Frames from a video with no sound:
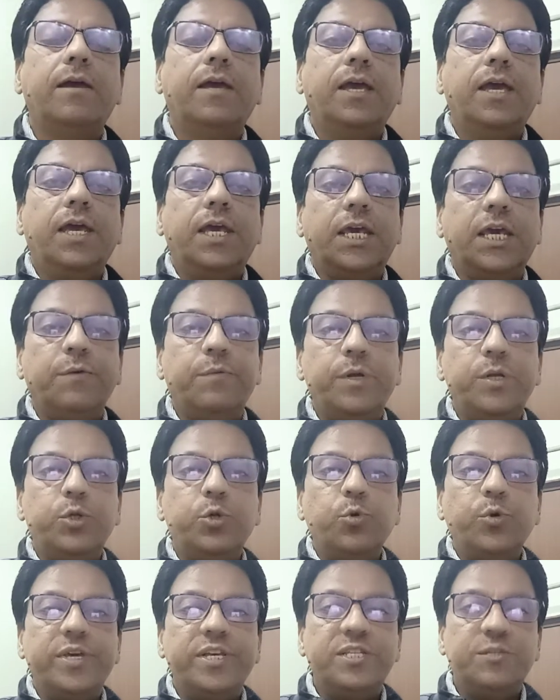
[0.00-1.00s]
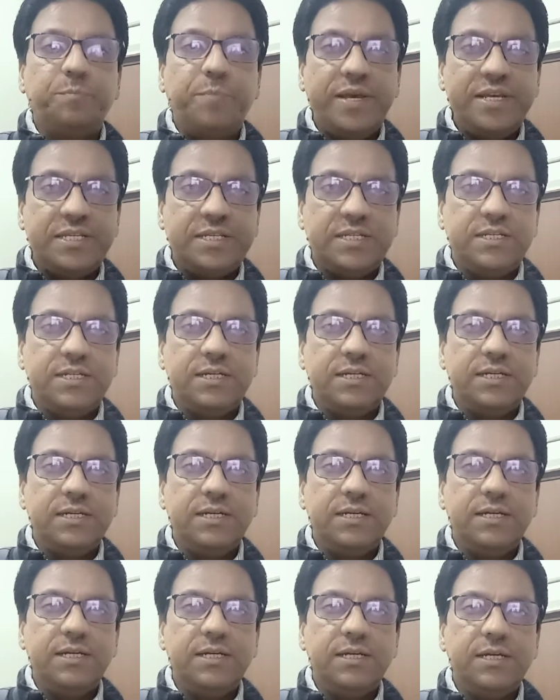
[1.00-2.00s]
he will do his best,
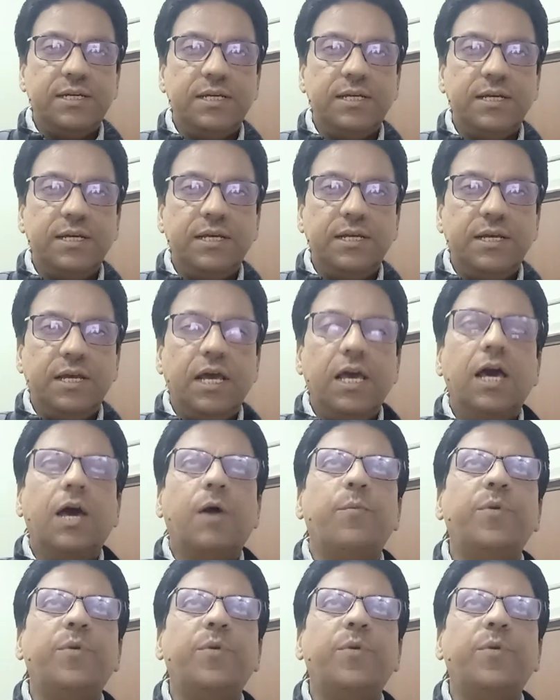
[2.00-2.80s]
which